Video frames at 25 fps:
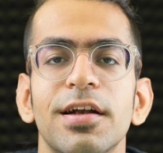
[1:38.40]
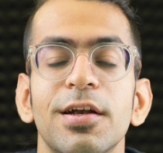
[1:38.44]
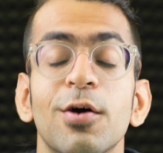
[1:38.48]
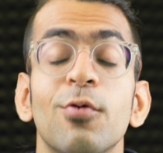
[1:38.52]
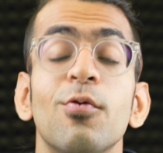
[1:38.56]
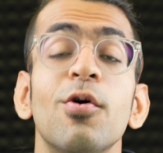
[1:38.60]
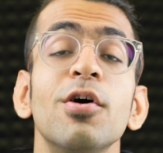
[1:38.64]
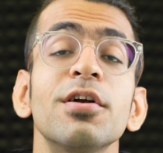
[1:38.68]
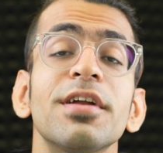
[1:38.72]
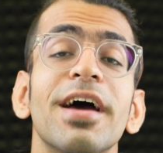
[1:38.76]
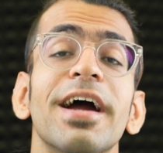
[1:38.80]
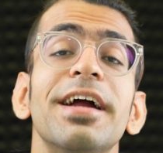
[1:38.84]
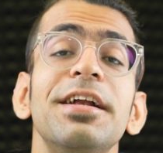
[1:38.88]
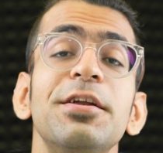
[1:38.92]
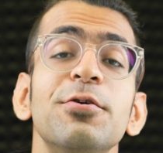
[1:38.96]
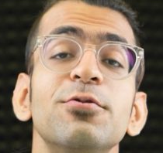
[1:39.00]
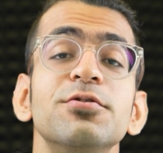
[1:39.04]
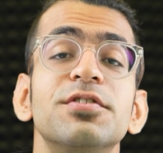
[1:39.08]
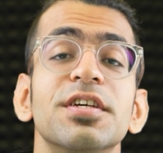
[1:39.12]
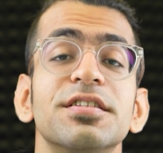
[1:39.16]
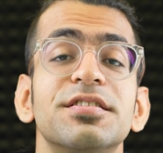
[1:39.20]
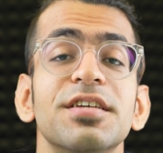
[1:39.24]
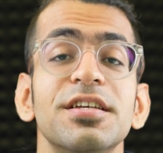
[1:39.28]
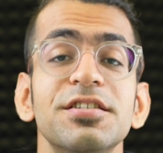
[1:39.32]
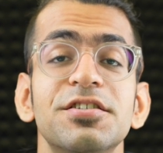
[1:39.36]
Now what
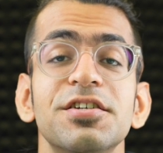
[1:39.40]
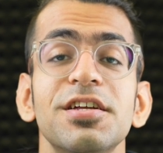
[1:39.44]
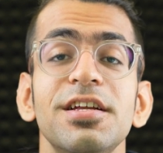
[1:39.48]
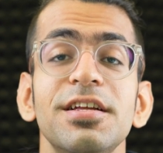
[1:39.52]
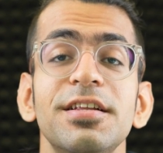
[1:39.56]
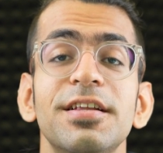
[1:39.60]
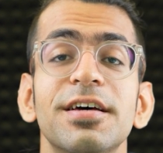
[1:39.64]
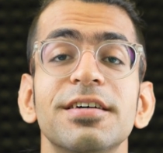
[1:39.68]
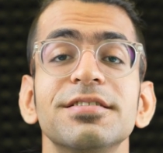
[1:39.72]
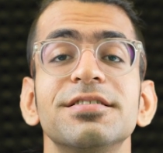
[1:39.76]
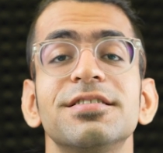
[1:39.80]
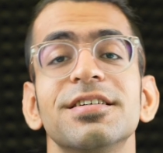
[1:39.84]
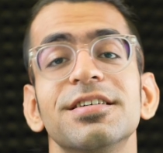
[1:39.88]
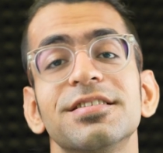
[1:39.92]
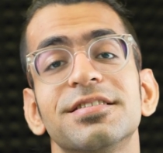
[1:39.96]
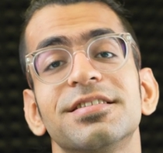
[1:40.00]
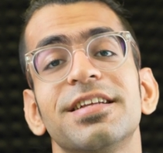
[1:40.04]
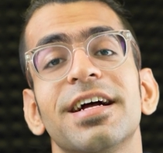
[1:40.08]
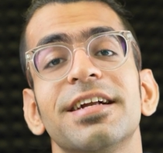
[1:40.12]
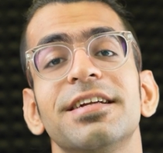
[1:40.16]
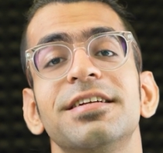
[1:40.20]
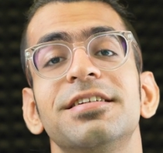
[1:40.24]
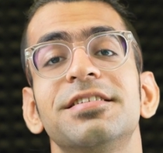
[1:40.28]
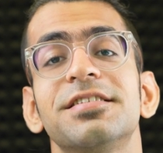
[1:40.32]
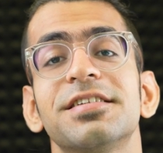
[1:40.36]
iTunes essentially does is
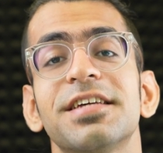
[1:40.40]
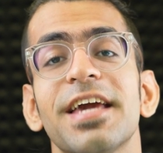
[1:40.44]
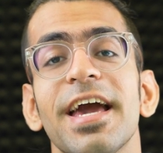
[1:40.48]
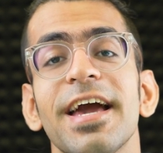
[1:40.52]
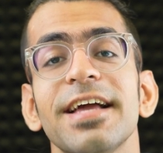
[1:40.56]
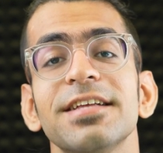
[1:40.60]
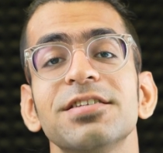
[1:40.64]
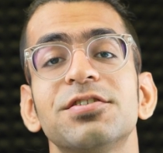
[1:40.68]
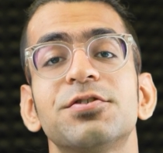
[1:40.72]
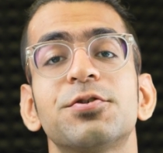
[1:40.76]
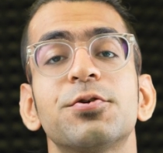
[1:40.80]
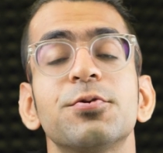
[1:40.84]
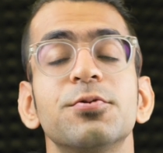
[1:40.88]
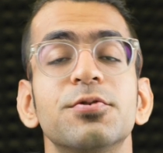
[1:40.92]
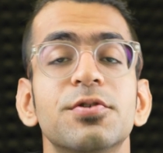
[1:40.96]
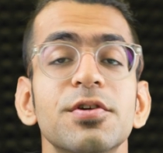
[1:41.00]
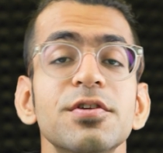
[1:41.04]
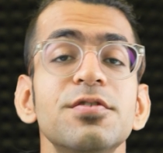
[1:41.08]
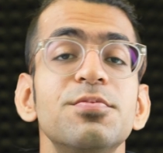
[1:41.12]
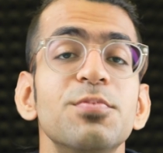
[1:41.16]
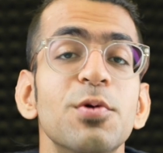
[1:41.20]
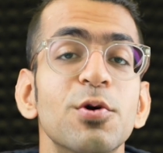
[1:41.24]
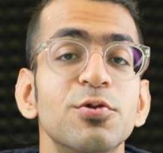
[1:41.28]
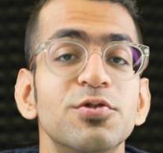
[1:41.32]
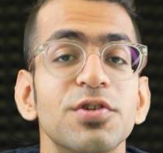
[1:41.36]
that it scans through
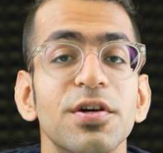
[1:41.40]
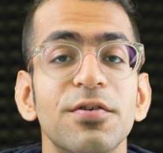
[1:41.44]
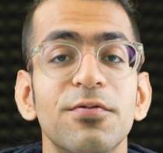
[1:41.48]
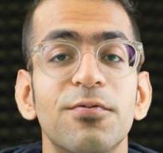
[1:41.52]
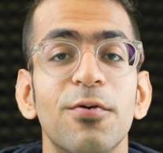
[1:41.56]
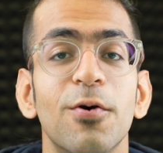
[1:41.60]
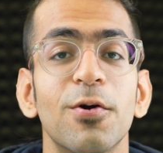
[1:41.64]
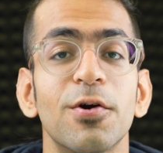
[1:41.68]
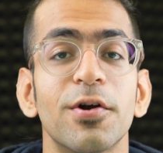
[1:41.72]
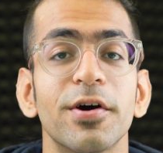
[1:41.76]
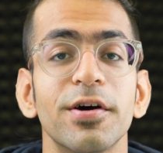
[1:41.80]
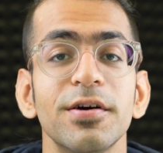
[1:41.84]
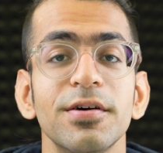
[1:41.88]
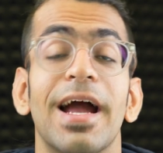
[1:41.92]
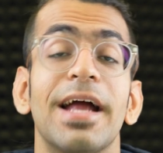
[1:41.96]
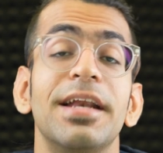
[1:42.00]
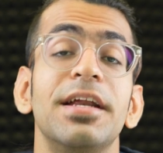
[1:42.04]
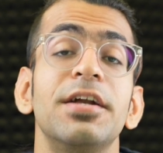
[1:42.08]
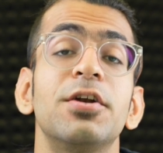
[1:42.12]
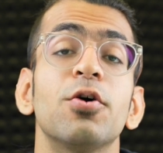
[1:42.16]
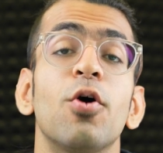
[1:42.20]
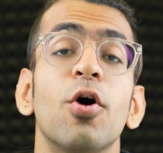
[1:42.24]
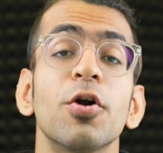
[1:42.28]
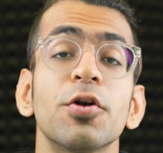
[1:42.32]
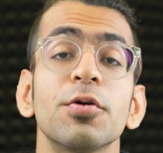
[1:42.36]
this music folder
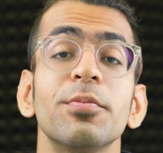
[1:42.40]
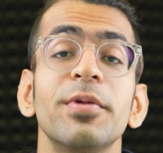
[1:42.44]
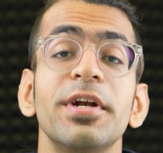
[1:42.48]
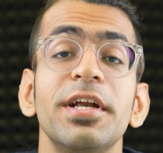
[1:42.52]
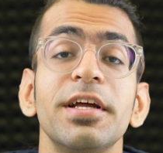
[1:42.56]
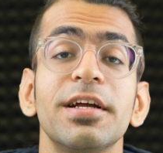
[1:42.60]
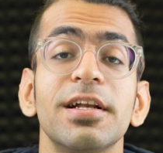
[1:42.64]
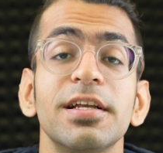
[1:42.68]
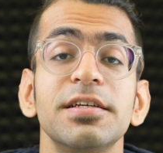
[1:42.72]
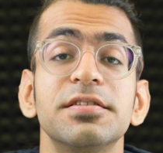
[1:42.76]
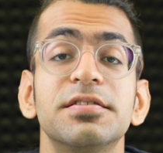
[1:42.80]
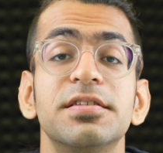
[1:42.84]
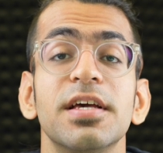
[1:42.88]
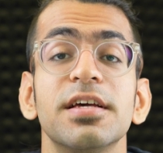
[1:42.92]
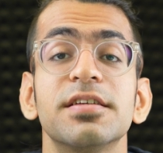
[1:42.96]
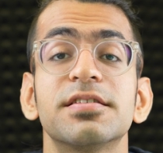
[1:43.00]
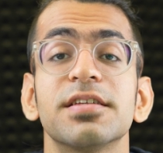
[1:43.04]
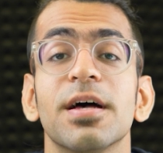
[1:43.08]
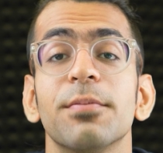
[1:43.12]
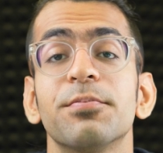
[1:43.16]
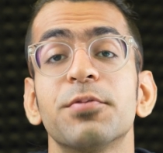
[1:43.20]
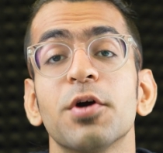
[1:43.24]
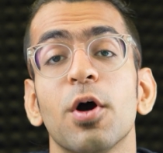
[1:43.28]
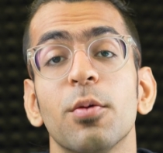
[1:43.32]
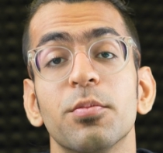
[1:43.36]
and it automatically syncs
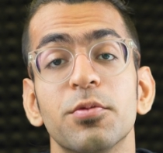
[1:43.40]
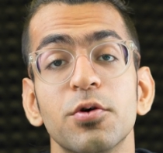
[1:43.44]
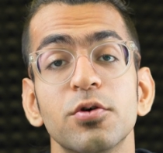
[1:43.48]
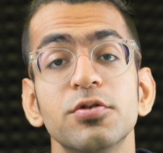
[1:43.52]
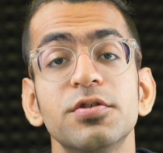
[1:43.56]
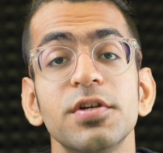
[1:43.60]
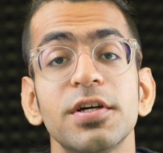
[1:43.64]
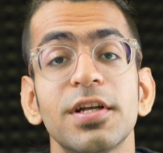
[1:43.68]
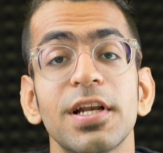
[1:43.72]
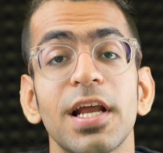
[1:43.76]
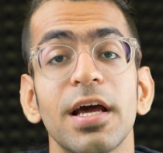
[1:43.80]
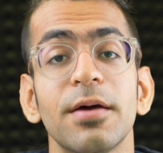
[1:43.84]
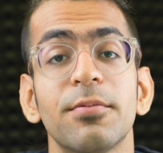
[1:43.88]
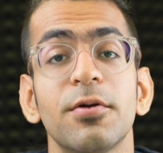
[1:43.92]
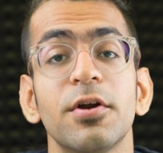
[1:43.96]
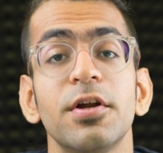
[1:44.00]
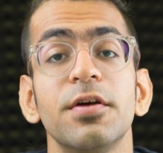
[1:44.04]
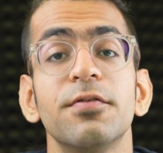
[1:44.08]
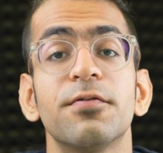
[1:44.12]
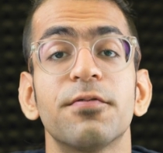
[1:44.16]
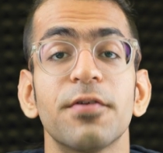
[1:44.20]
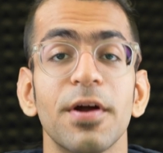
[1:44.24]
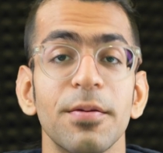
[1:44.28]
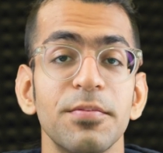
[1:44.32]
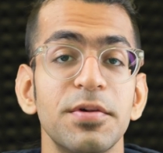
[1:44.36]
up your music
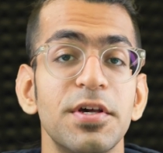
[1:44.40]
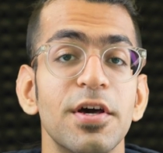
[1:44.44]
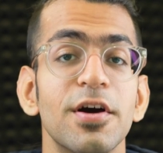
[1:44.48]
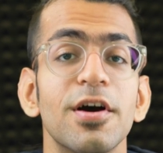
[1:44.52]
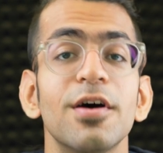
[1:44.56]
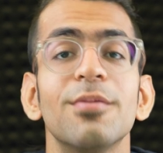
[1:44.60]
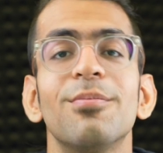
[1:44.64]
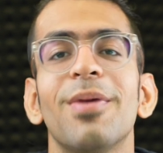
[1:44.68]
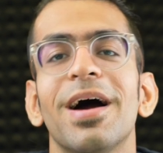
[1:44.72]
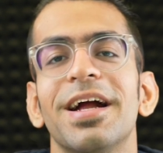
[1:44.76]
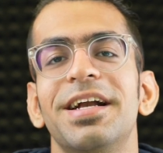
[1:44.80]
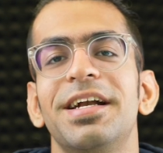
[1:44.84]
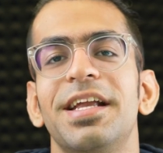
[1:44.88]
library from here by